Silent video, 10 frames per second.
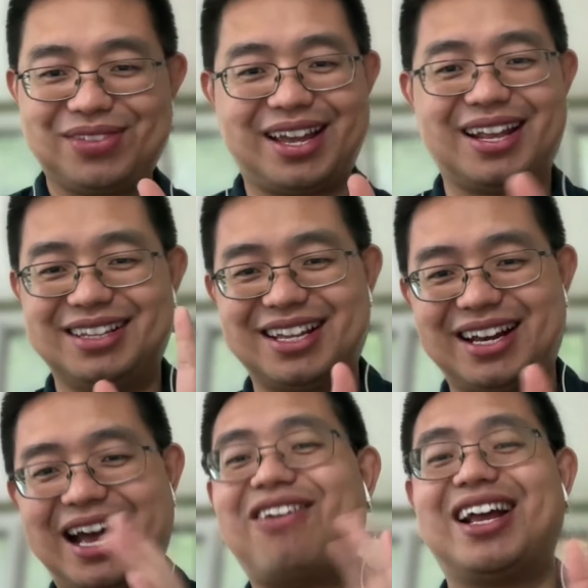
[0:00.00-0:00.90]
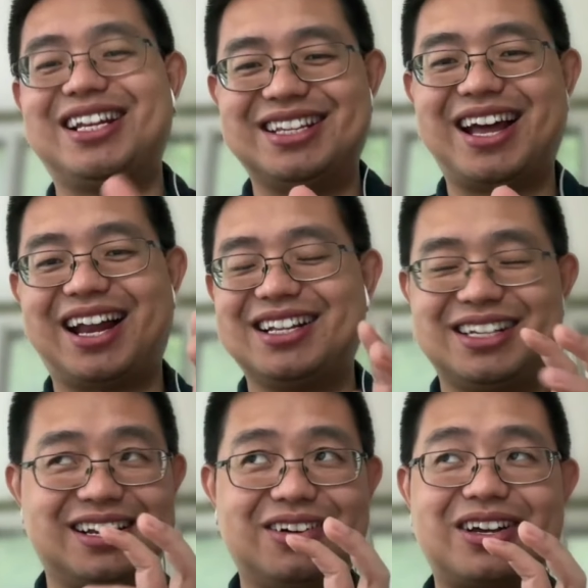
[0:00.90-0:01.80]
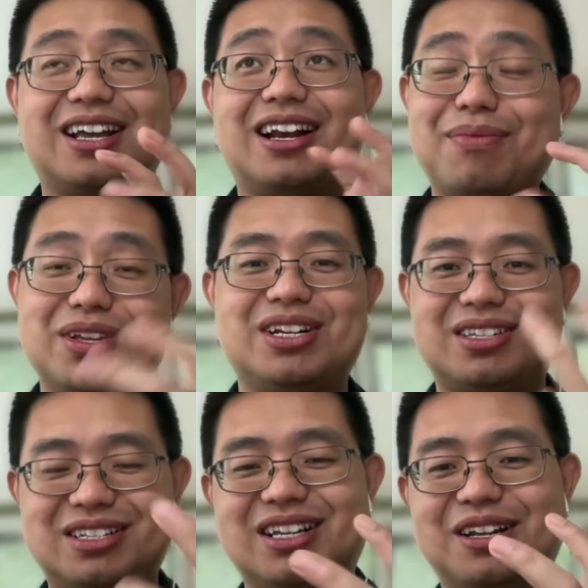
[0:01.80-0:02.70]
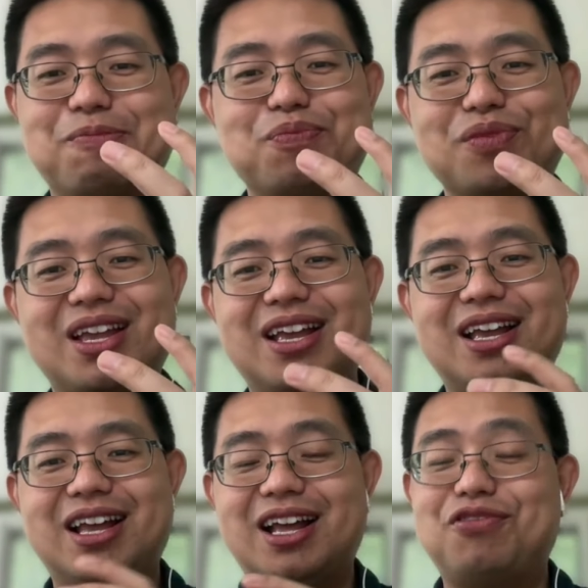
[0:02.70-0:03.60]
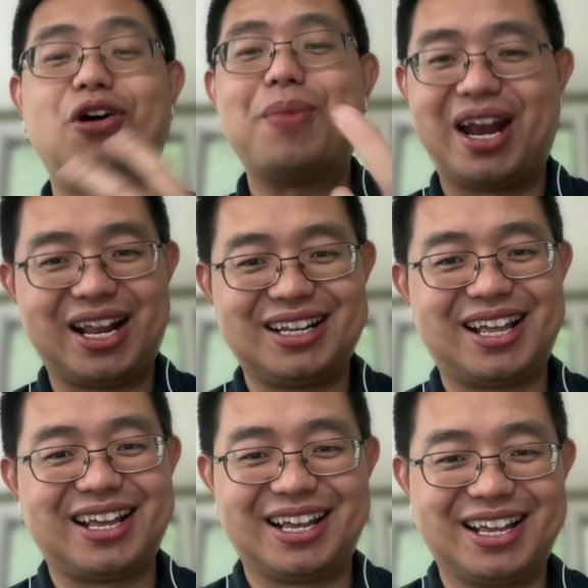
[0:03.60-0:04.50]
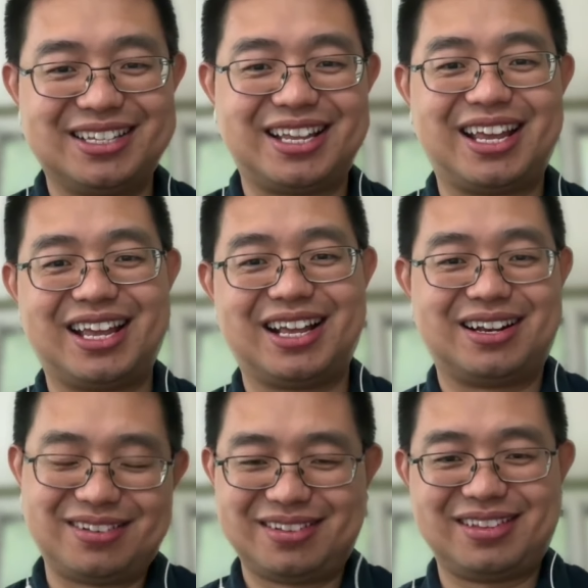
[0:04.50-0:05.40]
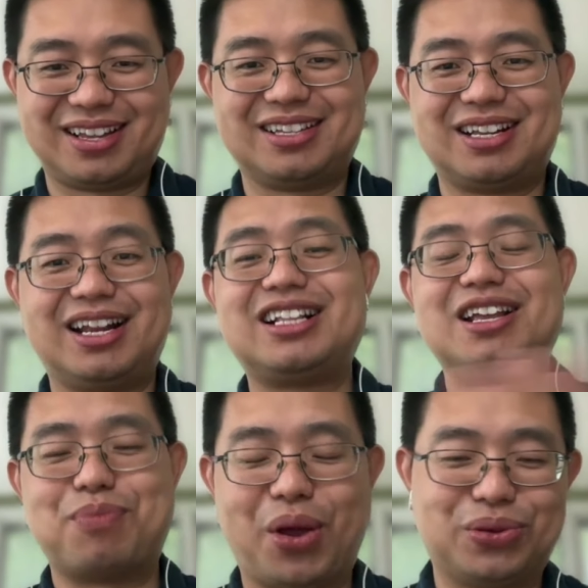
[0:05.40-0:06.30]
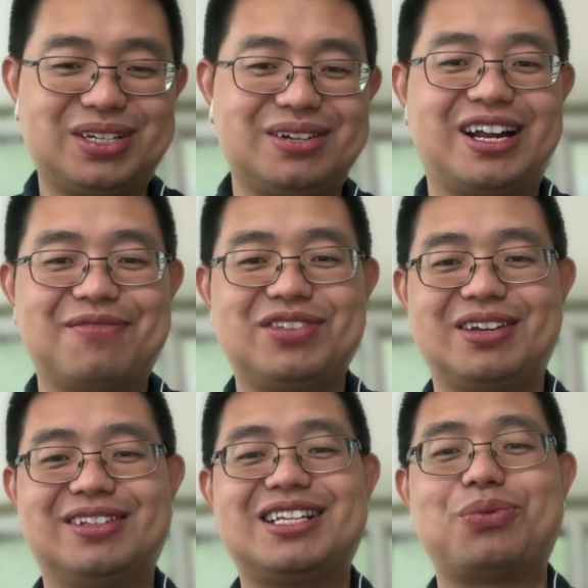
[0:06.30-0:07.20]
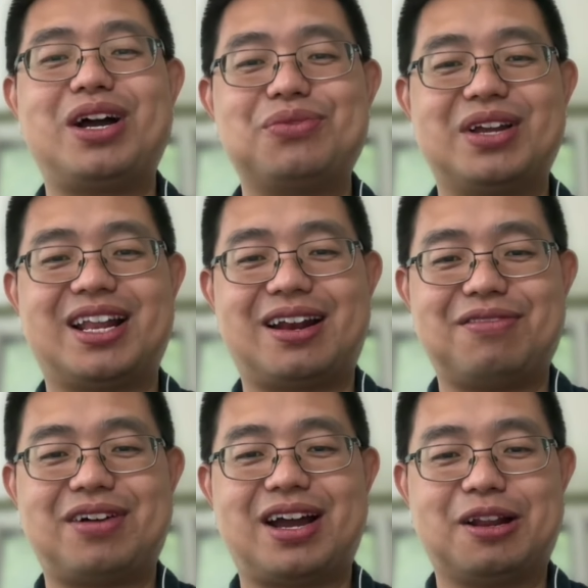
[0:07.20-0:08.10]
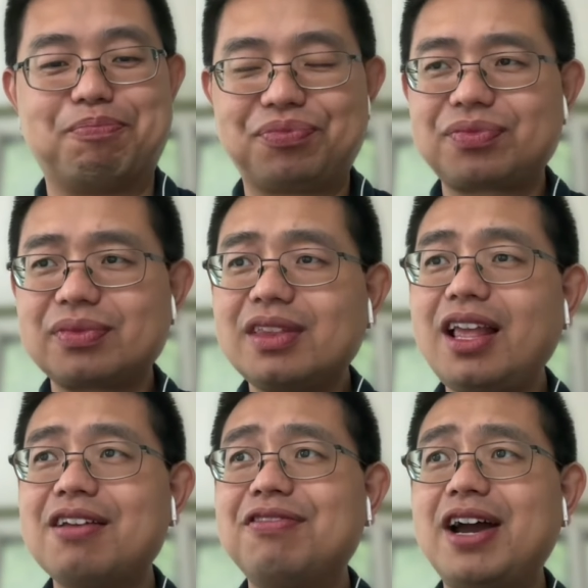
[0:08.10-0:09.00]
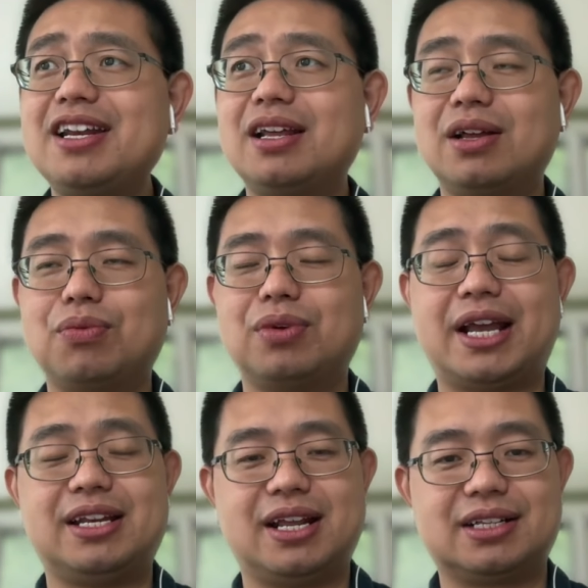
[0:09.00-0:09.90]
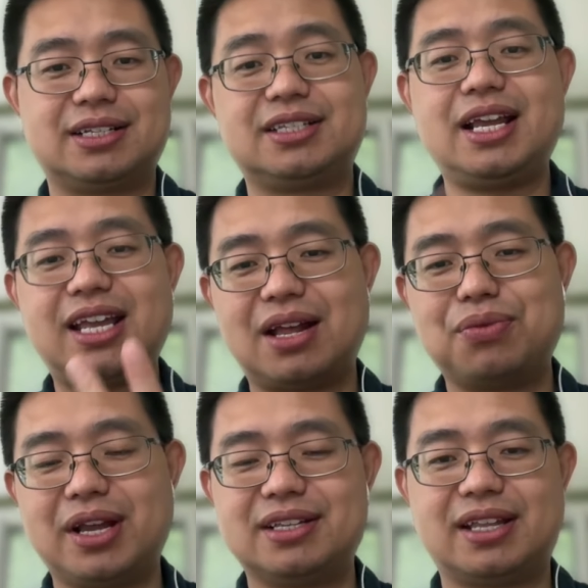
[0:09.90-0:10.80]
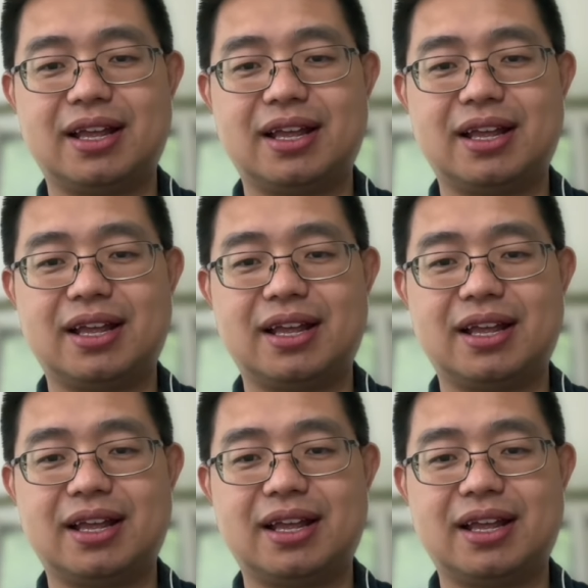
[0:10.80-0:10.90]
And then how I did that is, okay, let me just format it as a LinkedIn post, right? So that's one way that I find ideas. The second way is